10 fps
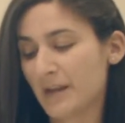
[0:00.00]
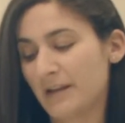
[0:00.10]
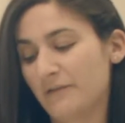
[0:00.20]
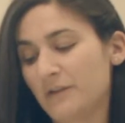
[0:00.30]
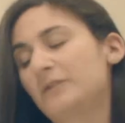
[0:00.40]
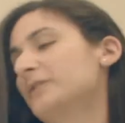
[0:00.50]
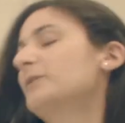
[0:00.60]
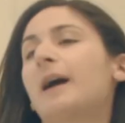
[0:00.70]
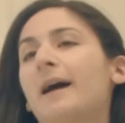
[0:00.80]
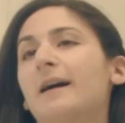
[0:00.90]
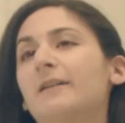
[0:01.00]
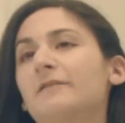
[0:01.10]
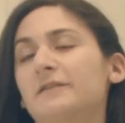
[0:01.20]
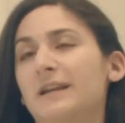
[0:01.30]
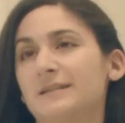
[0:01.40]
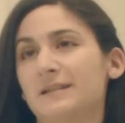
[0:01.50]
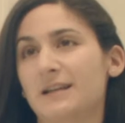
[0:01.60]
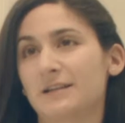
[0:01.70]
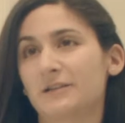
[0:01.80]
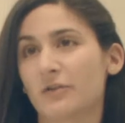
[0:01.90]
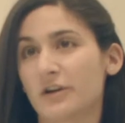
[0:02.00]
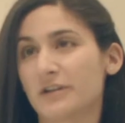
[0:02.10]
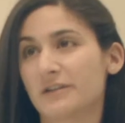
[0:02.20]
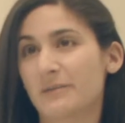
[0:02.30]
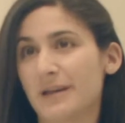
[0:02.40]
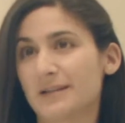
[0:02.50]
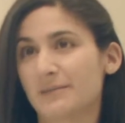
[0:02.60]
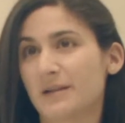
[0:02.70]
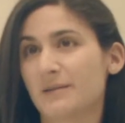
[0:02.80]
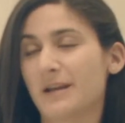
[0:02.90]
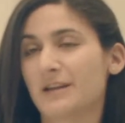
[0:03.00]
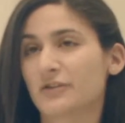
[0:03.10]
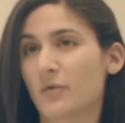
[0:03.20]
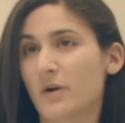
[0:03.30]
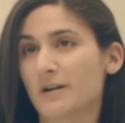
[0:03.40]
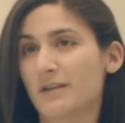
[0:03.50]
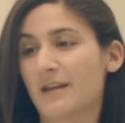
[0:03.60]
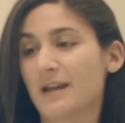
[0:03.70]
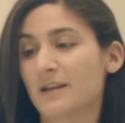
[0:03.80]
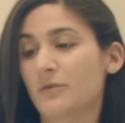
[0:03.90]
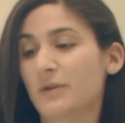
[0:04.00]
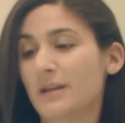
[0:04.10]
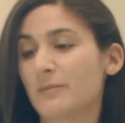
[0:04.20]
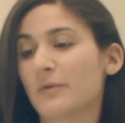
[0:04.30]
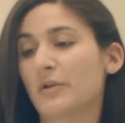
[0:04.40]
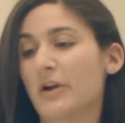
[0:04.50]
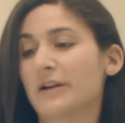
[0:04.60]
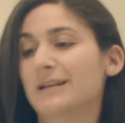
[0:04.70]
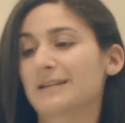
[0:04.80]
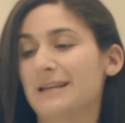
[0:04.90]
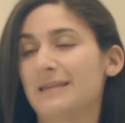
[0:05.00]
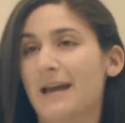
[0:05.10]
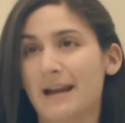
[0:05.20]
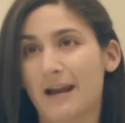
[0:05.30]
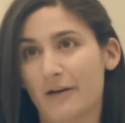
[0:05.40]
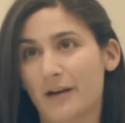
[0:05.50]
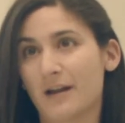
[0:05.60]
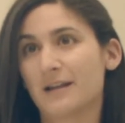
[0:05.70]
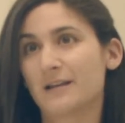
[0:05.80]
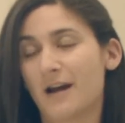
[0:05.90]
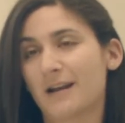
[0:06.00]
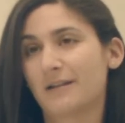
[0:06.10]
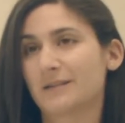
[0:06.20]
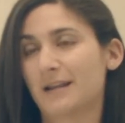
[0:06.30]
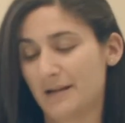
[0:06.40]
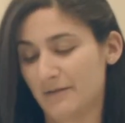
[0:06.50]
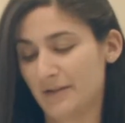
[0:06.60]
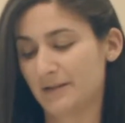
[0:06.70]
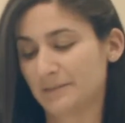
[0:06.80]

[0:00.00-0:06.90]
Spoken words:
If you do have designated storage in the basement, make sure that you keep your belongings in that area and not outside of it.